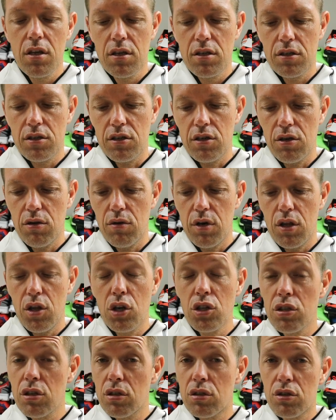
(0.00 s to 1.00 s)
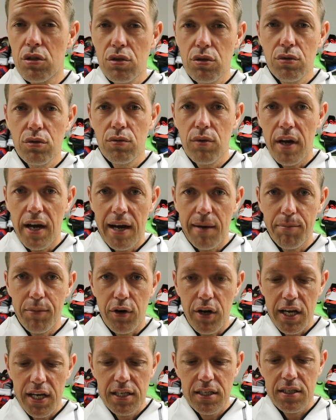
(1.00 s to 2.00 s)
So those are the two
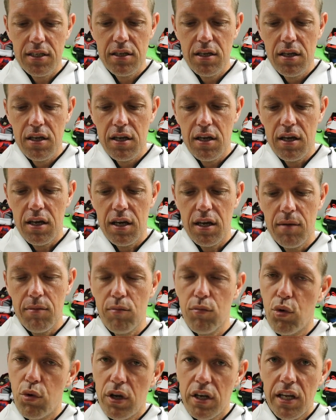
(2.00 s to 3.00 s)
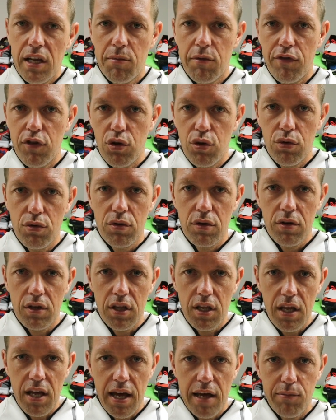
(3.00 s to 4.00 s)
upgrades. More in-depth view
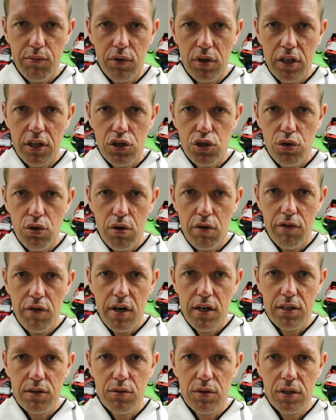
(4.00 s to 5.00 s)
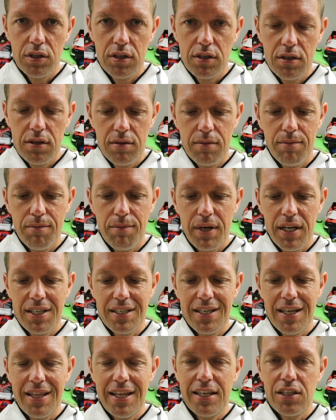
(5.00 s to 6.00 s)
in the April issue of Runner's World, but
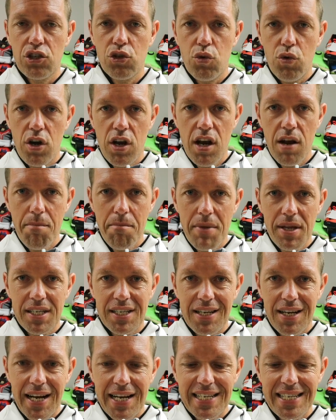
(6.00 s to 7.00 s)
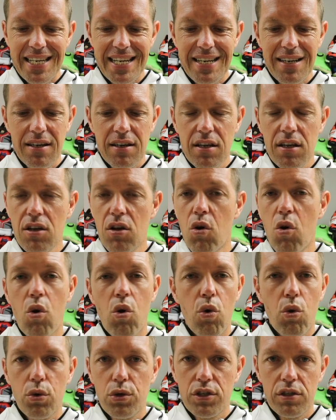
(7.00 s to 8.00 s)
that's your Nimbus 19.
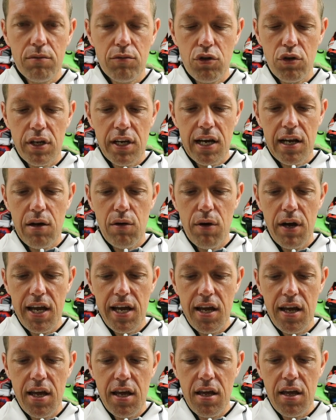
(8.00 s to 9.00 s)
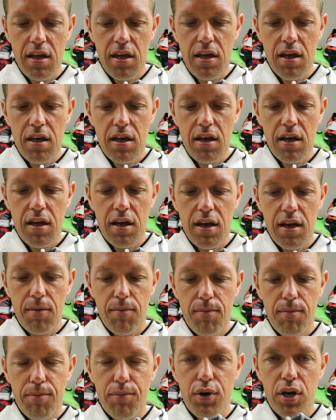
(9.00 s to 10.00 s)
Awesome new colorway,
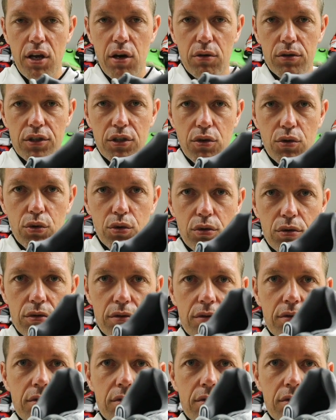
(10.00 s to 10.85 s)
pretty old school,